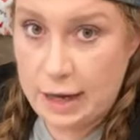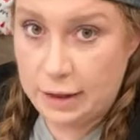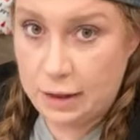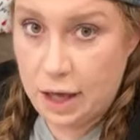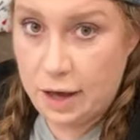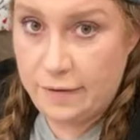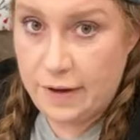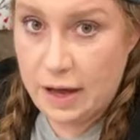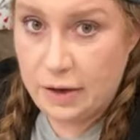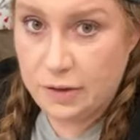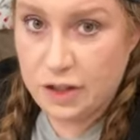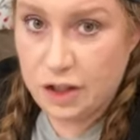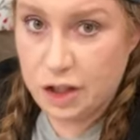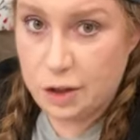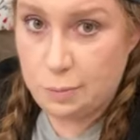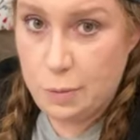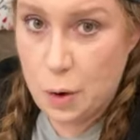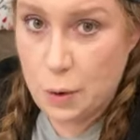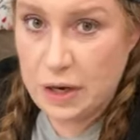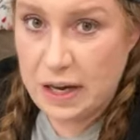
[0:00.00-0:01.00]
I love how
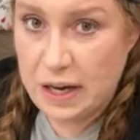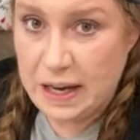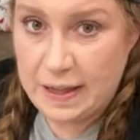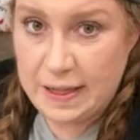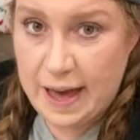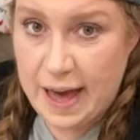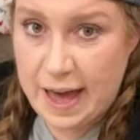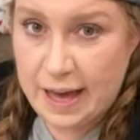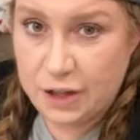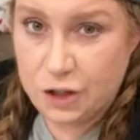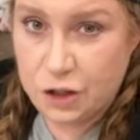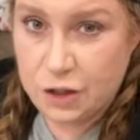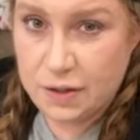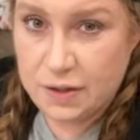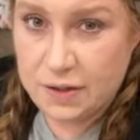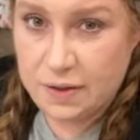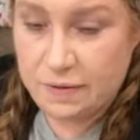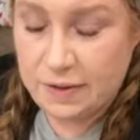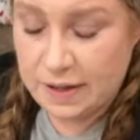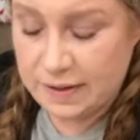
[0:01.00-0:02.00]
smoky the
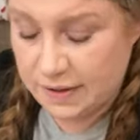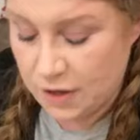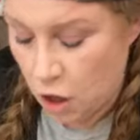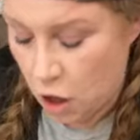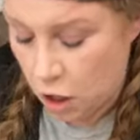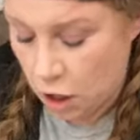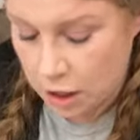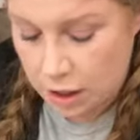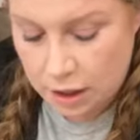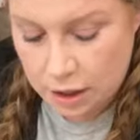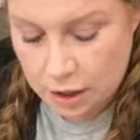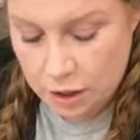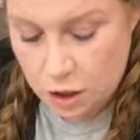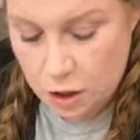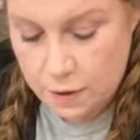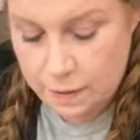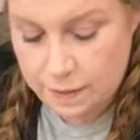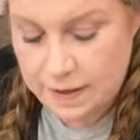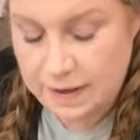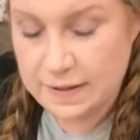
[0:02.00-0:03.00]
edges of this are
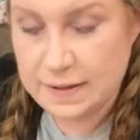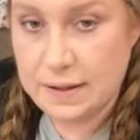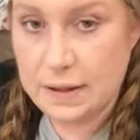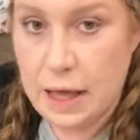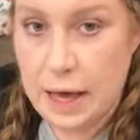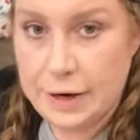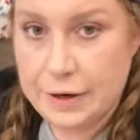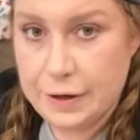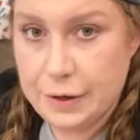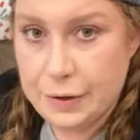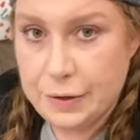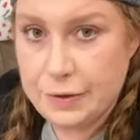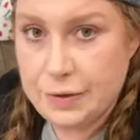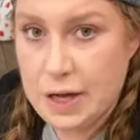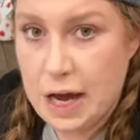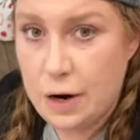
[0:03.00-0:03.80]
on these letters.